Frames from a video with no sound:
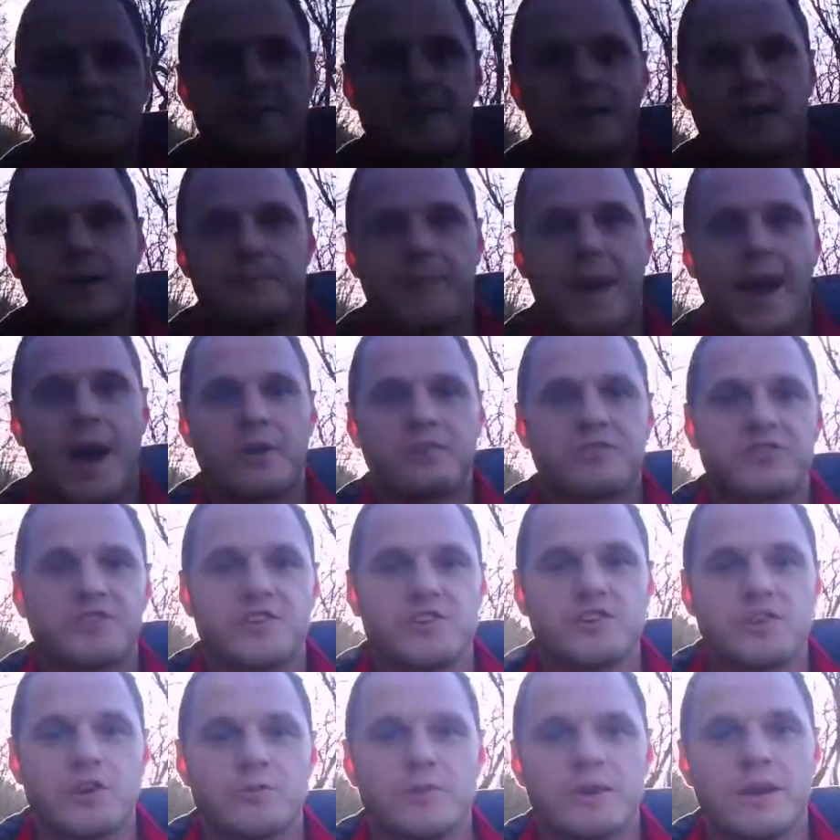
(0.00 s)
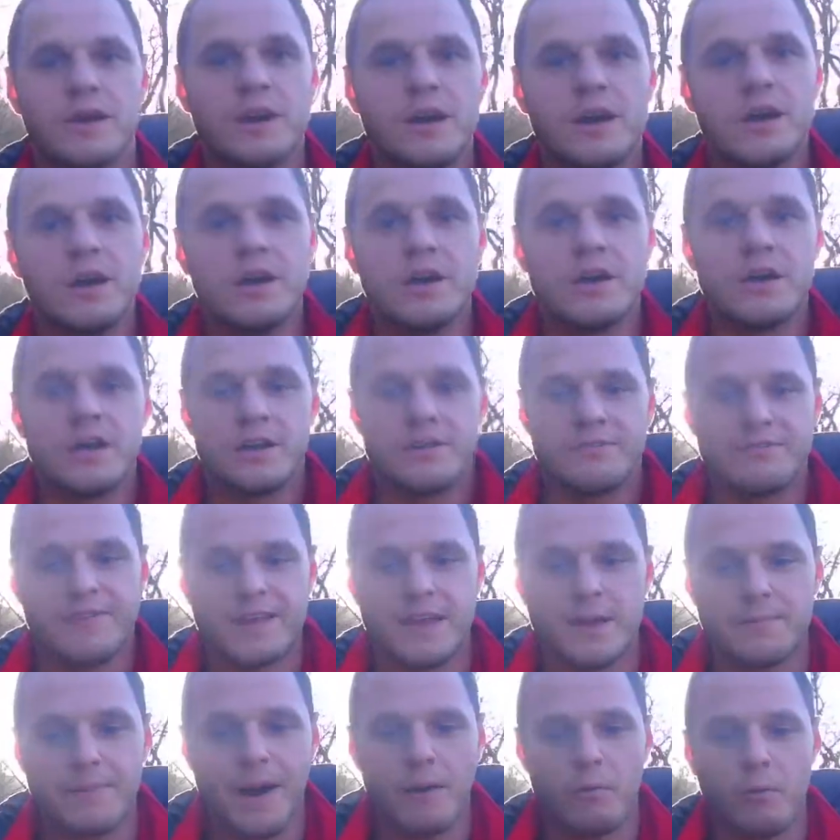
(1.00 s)
to think about too.
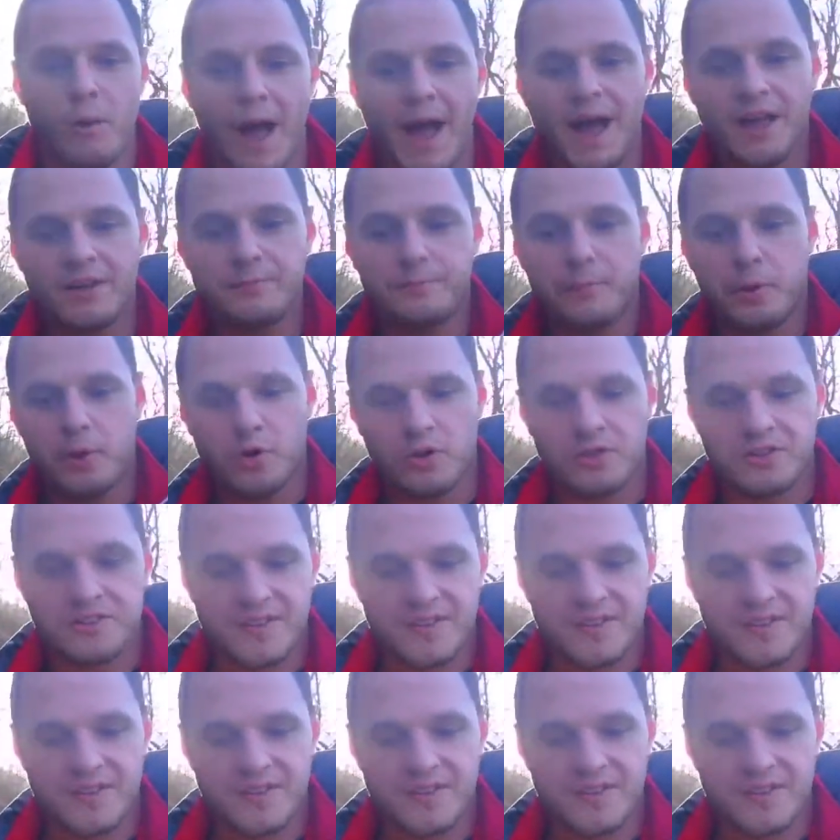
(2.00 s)
Think about what else Paul